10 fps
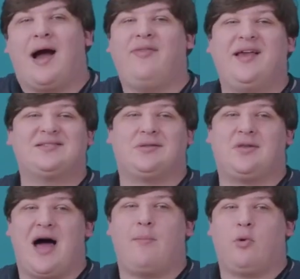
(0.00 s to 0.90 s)
I think it's a
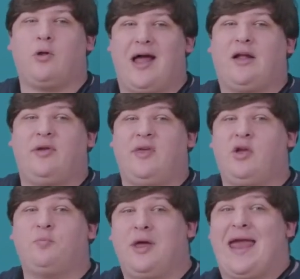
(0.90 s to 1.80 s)
lot more likely that
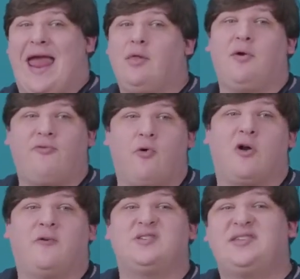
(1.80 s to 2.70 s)
you'd play Halo
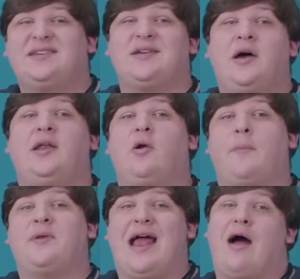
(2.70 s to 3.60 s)
4 for 6
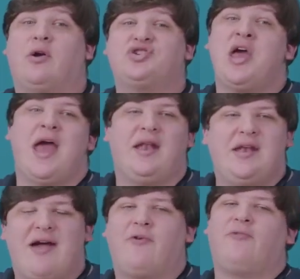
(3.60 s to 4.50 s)
uninterrupted hours
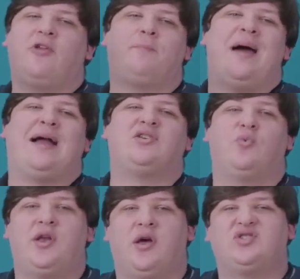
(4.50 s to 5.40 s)
and never flip back to
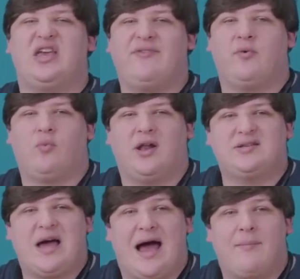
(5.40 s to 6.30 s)
Windows even
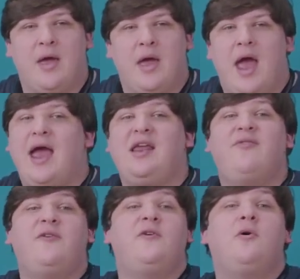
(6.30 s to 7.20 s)
one time. And
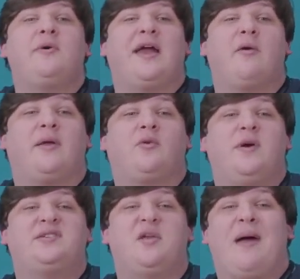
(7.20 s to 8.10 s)
even if you don't care about the
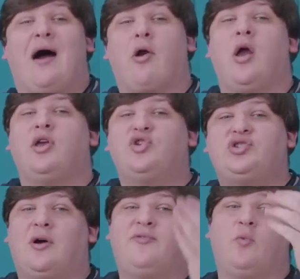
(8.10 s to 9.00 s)
wasted power, you
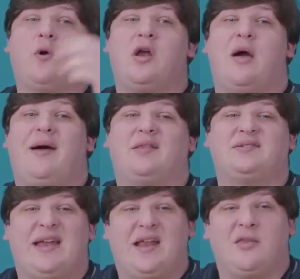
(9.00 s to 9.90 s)
still have to worry about the
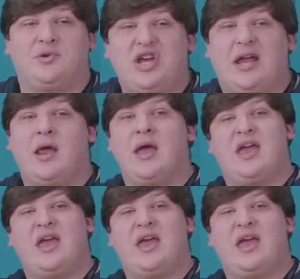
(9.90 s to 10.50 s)
state of the machine.